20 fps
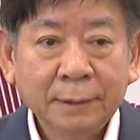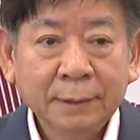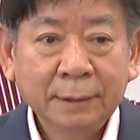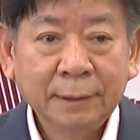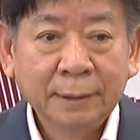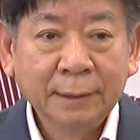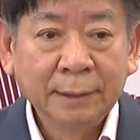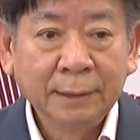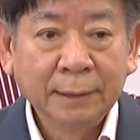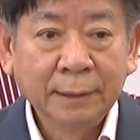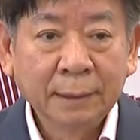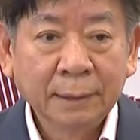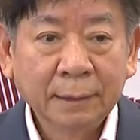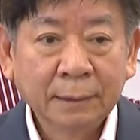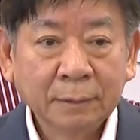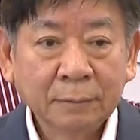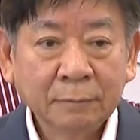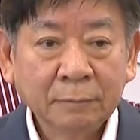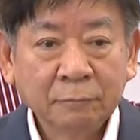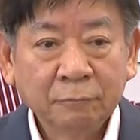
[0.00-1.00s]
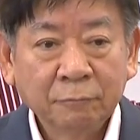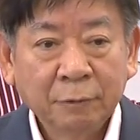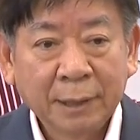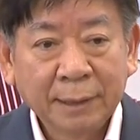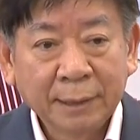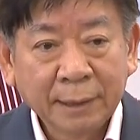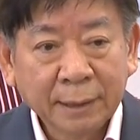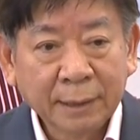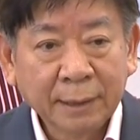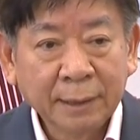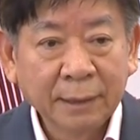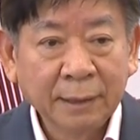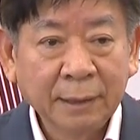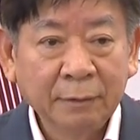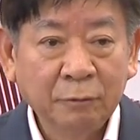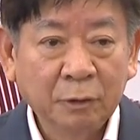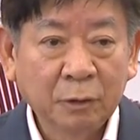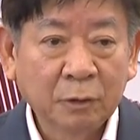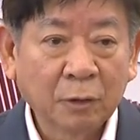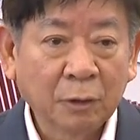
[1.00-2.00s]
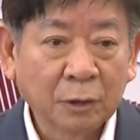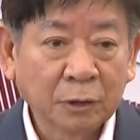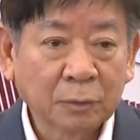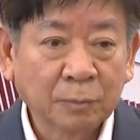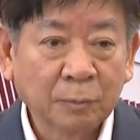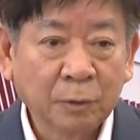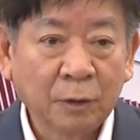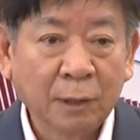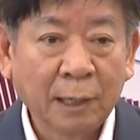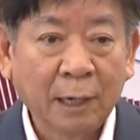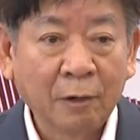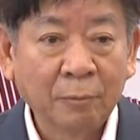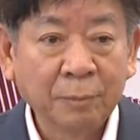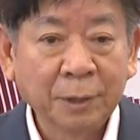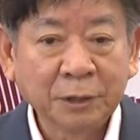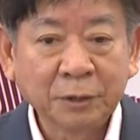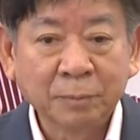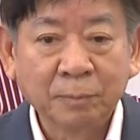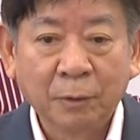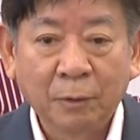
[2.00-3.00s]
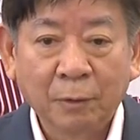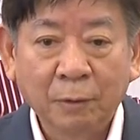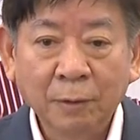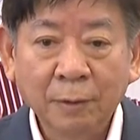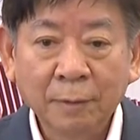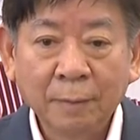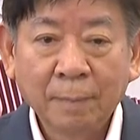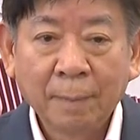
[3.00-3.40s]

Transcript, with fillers: the, whether it will cost more, how much more,